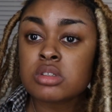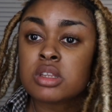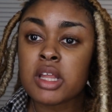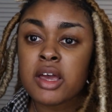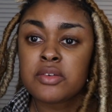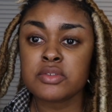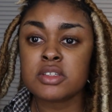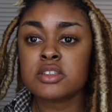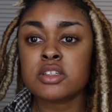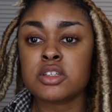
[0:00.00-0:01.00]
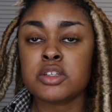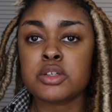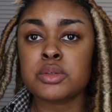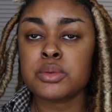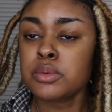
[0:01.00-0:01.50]
left to
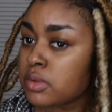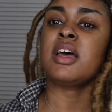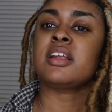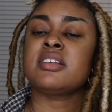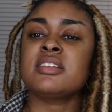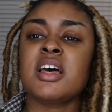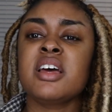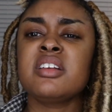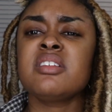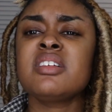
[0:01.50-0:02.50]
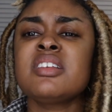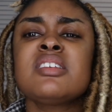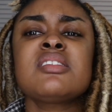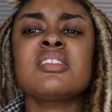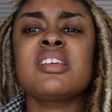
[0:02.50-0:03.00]
do. I decided on
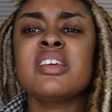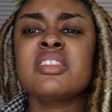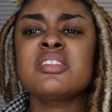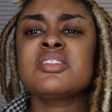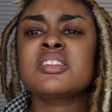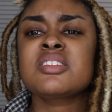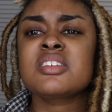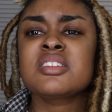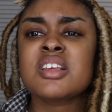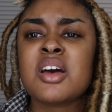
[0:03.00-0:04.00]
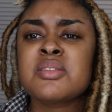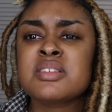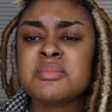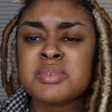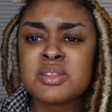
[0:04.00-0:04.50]
this length just because I was
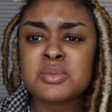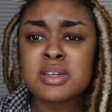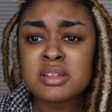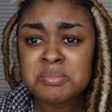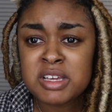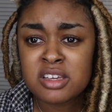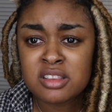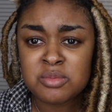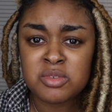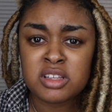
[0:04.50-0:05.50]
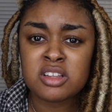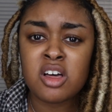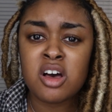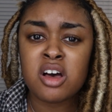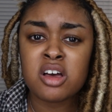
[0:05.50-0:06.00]
in between making them really
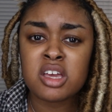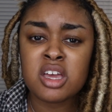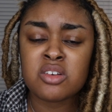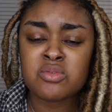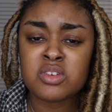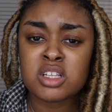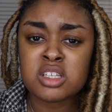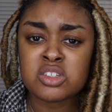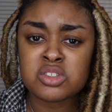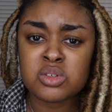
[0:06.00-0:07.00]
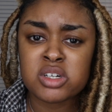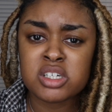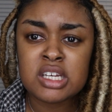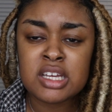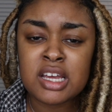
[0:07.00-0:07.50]
long and really
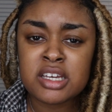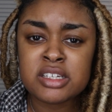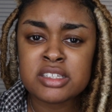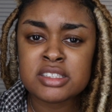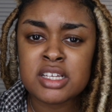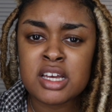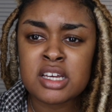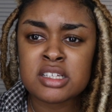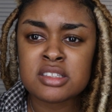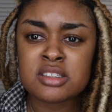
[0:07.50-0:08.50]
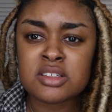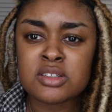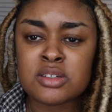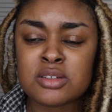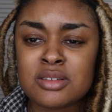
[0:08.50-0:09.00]
short, and I couldn't decide.
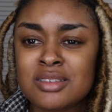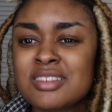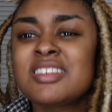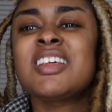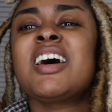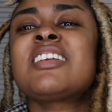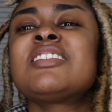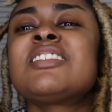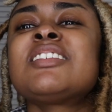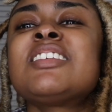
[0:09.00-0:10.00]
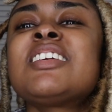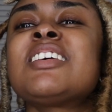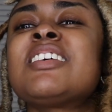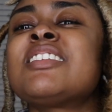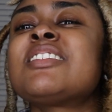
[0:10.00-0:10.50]
So I just did
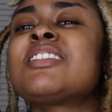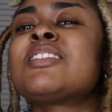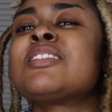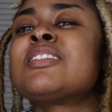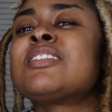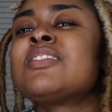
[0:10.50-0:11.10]
it until